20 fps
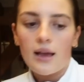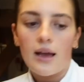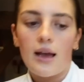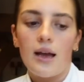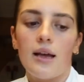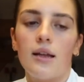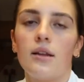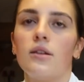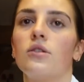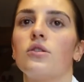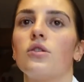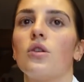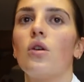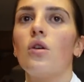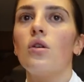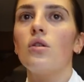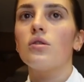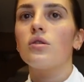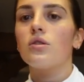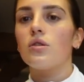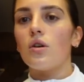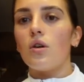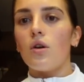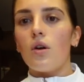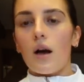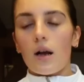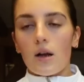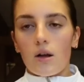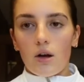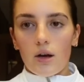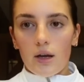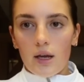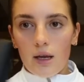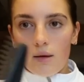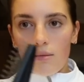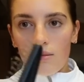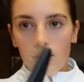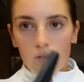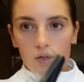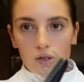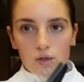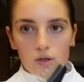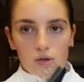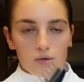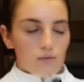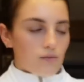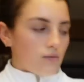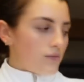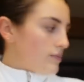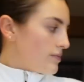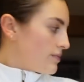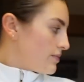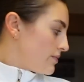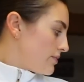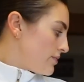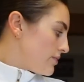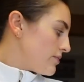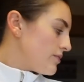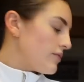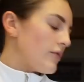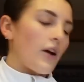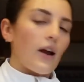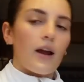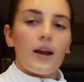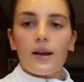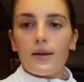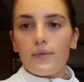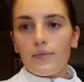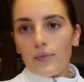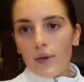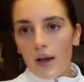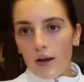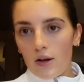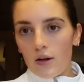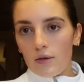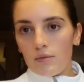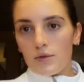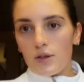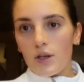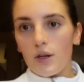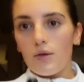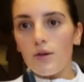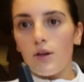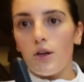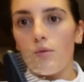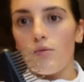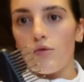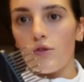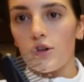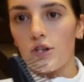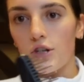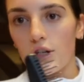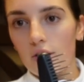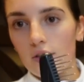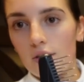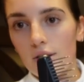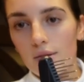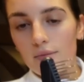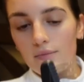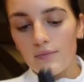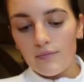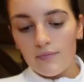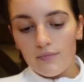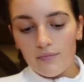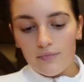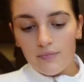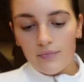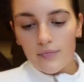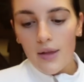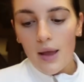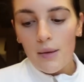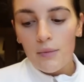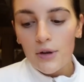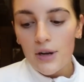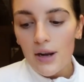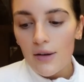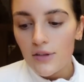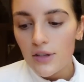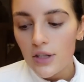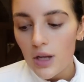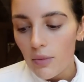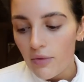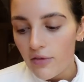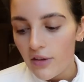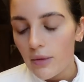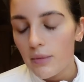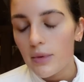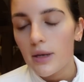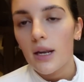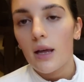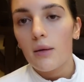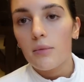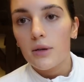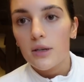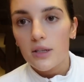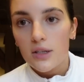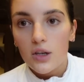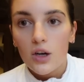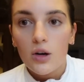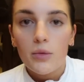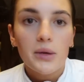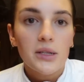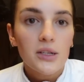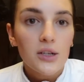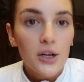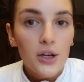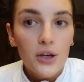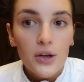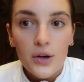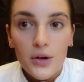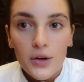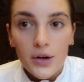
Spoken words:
And also I got him, right, I got him two new brushes. I'm gonna have to stop filming now, but he's gonna go